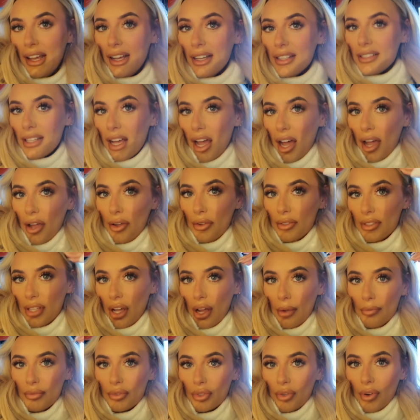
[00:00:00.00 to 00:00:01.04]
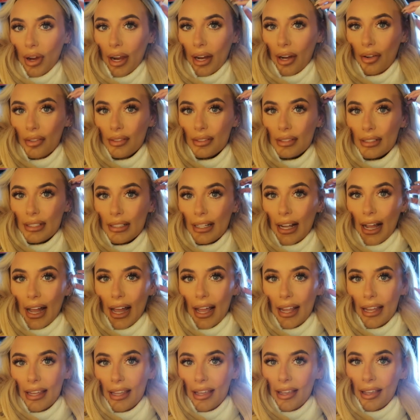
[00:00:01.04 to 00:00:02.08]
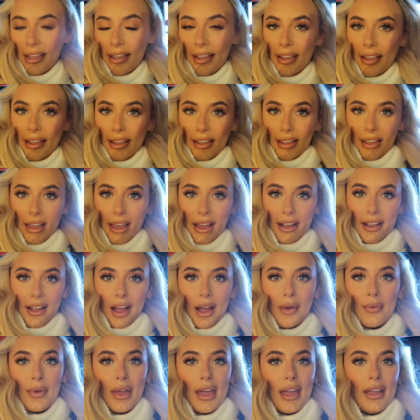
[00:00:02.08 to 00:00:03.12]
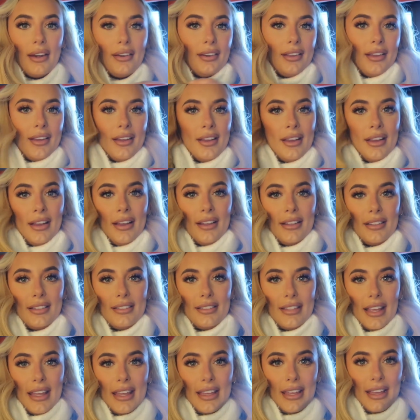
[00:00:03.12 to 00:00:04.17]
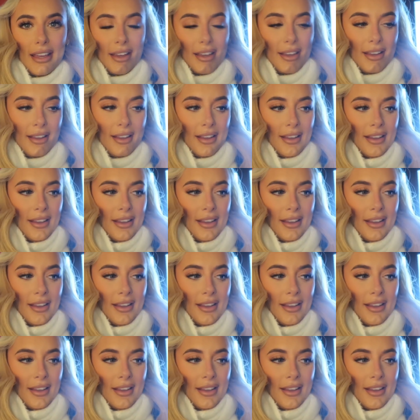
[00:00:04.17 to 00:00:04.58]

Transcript: So, time to crack on today. Get going. See.